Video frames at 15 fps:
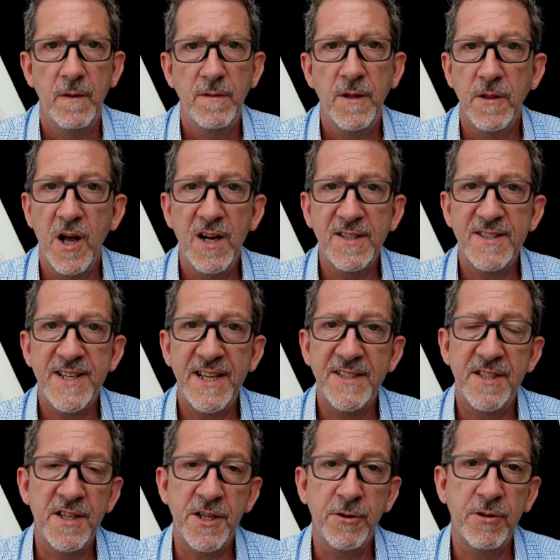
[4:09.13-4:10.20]
The law states
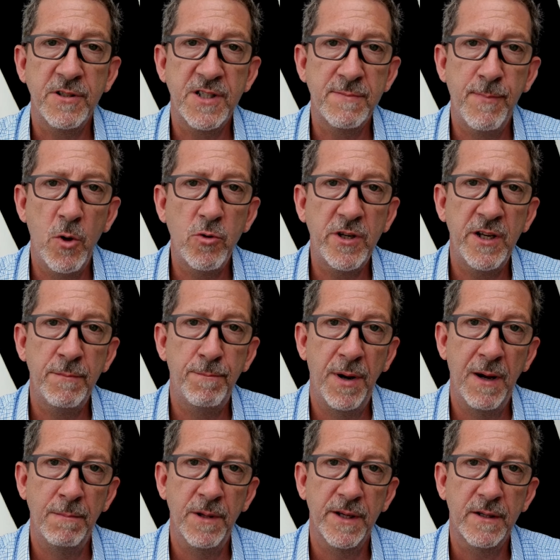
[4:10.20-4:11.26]
that you can smoke in
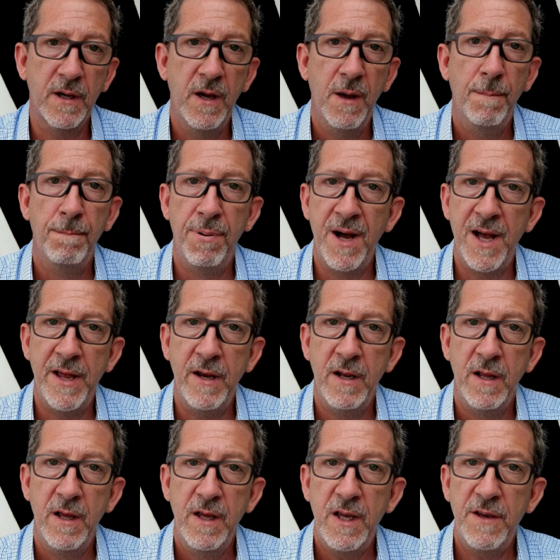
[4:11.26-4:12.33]
public, but
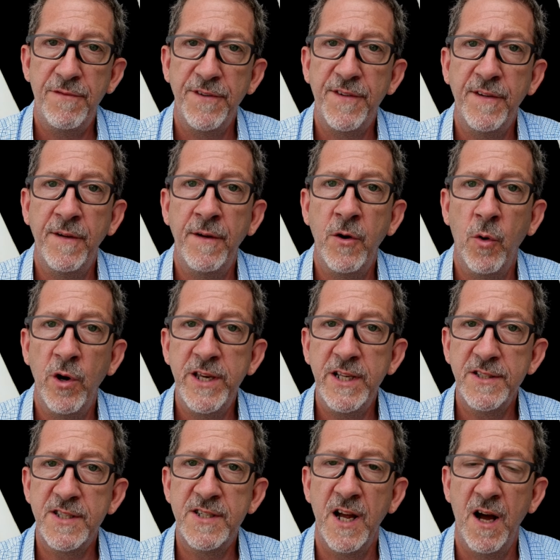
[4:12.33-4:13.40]
if it's an
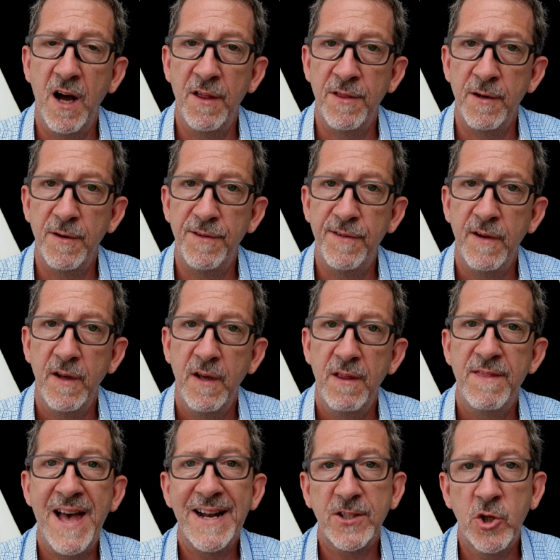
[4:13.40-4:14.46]
annoyance to others,
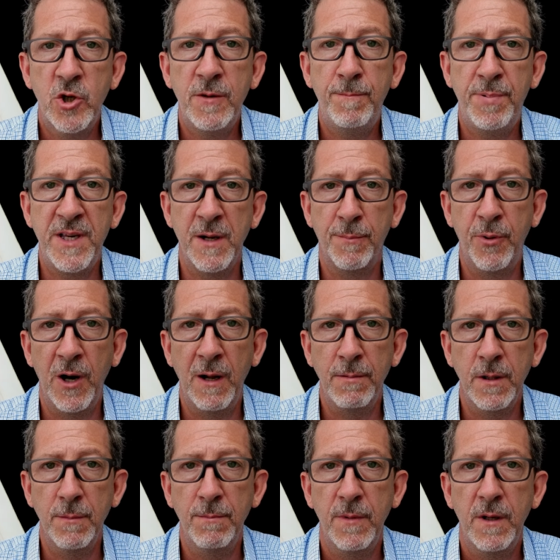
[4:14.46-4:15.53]
that could be a problem.